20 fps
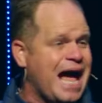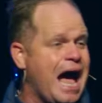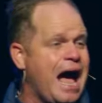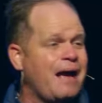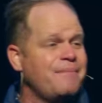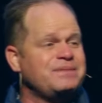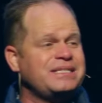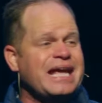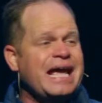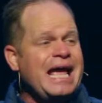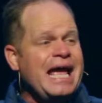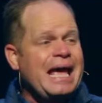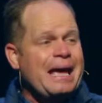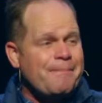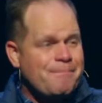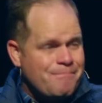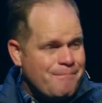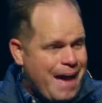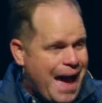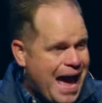times,
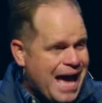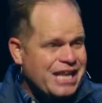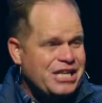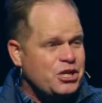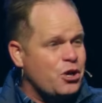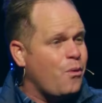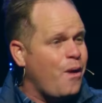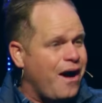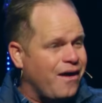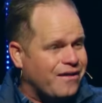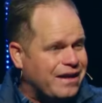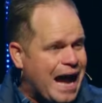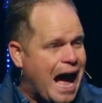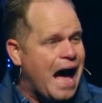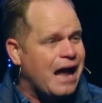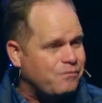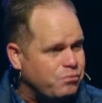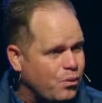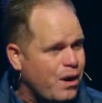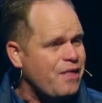Emmanuel,
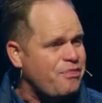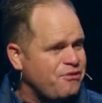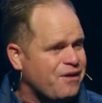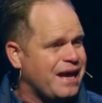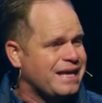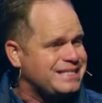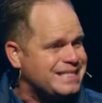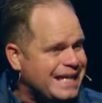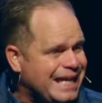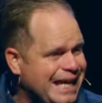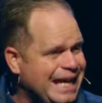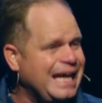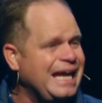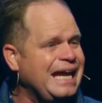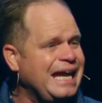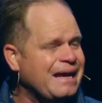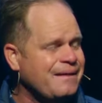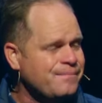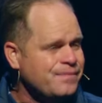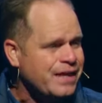God with us,
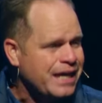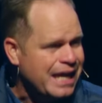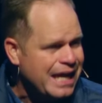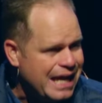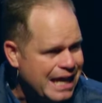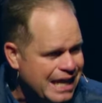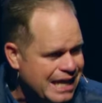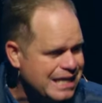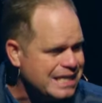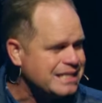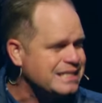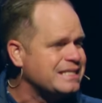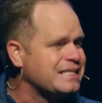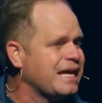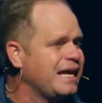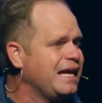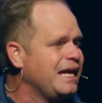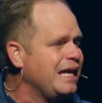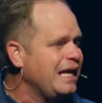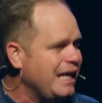He is
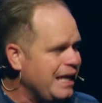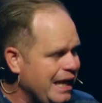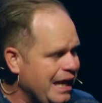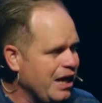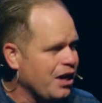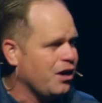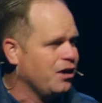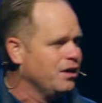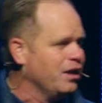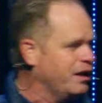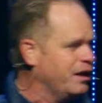here.